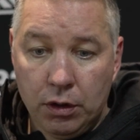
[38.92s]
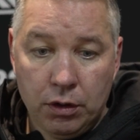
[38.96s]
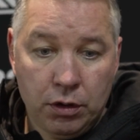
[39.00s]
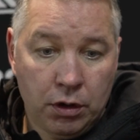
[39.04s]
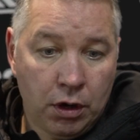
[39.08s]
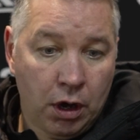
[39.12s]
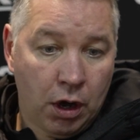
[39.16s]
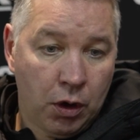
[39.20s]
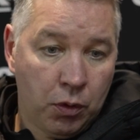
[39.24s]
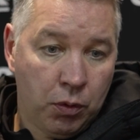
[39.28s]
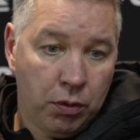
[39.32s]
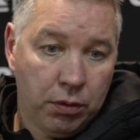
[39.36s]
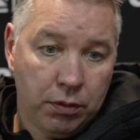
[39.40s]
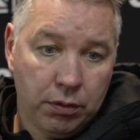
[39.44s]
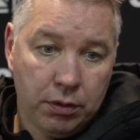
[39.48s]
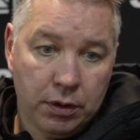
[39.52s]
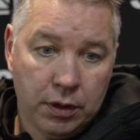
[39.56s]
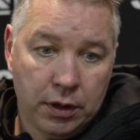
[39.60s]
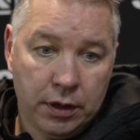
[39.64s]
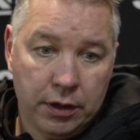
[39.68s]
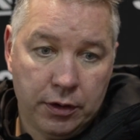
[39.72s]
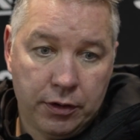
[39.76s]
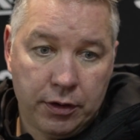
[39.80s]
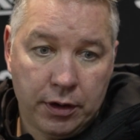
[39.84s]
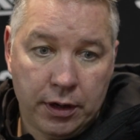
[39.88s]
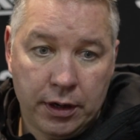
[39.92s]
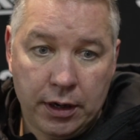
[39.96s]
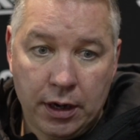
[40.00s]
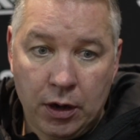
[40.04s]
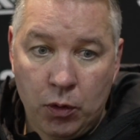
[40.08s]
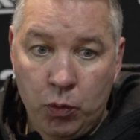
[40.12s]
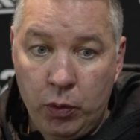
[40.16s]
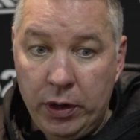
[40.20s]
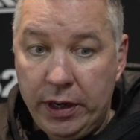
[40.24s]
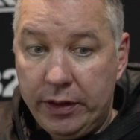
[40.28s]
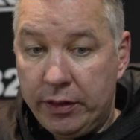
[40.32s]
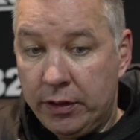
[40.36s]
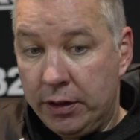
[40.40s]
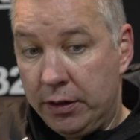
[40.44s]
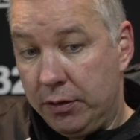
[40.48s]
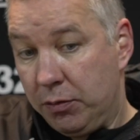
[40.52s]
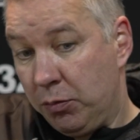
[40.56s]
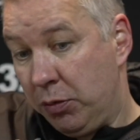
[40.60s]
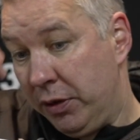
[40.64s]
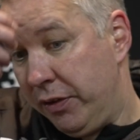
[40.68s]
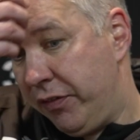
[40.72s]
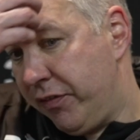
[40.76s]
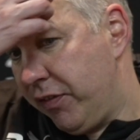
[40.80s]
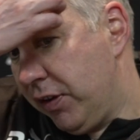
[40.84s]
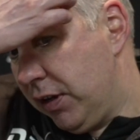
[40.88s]
No, and uh, a week that
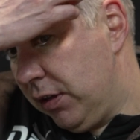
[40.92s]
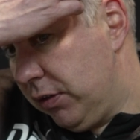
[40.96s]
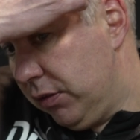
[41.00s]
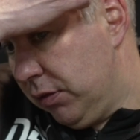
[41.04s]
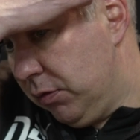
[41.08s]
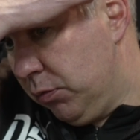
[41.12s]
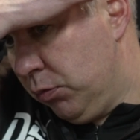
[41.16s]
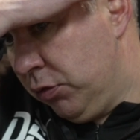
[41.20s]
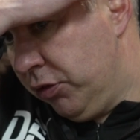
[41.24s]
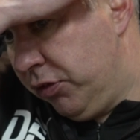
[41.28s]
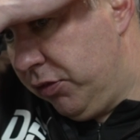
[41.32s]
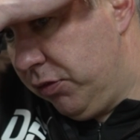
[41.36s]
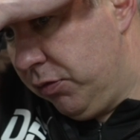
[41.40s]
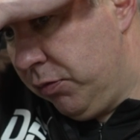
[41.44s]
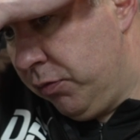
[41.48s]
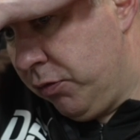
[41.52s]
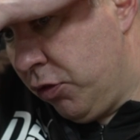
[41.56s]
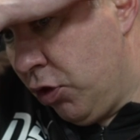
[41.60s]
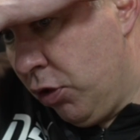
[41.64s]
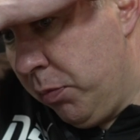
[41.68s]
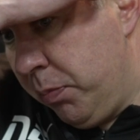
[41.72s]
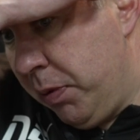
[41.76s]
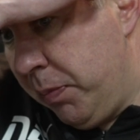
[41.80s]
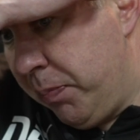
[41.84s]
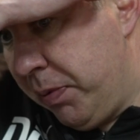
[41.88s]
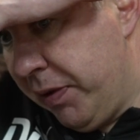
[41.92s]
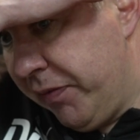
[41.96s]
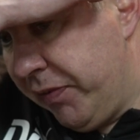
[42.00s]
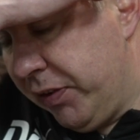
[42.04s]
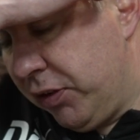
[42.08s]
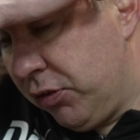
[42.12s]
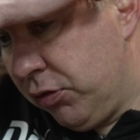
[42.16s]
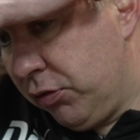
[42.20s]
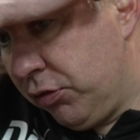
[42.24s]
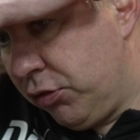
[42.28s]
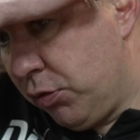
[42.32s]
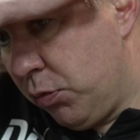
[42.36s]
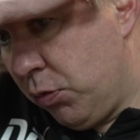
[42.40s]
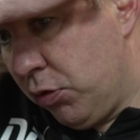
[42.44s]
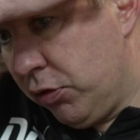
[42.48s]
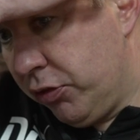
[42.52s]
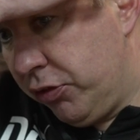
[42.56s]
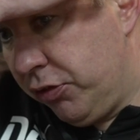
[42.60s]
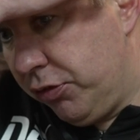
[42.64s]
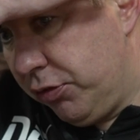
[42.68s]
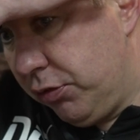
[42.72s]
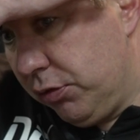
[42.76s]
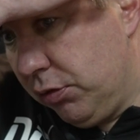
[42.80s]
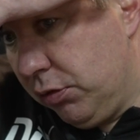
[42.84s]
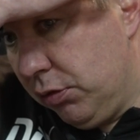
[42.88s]
we felt was going to be pivotal
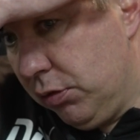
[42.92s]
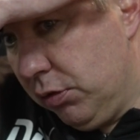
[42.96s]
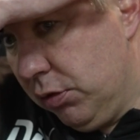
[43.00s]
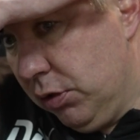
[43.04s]
towards